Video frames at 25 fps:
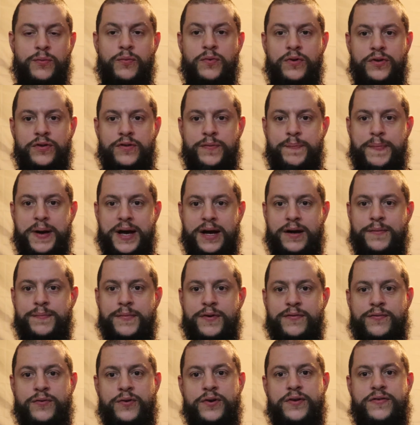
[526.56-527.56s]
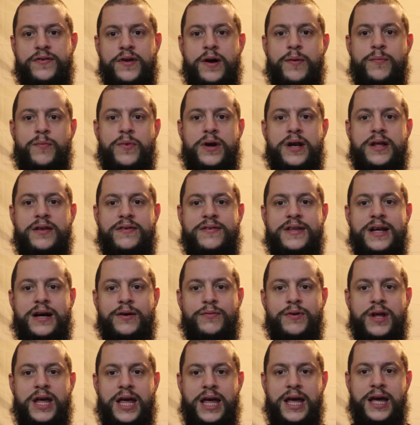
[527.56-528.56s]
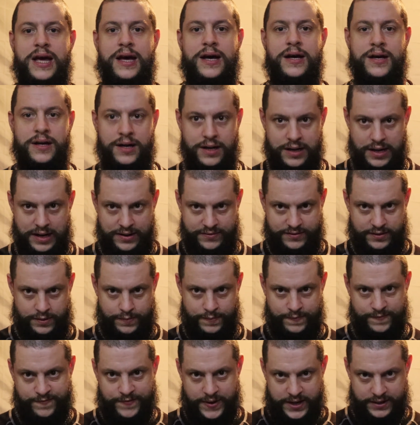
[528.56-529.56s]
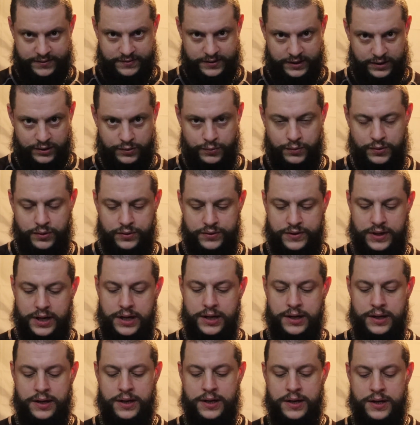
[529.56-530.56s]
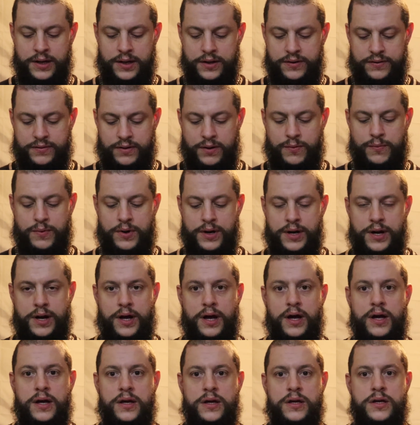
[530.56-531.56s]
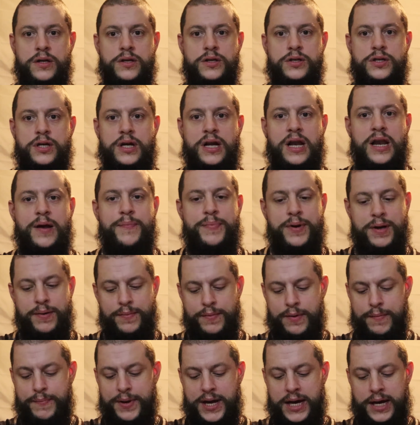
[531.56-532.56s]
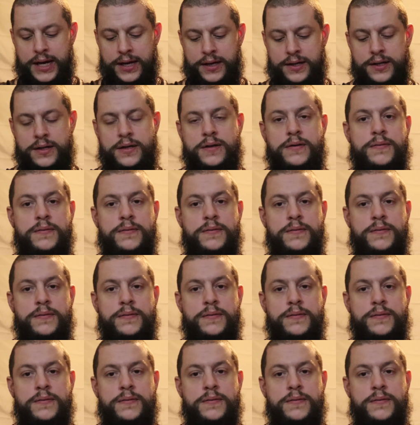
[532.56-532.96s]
want to pick my voice up when it's down here unless I'm facing towards it. So I wonder, should I clip it in my beard?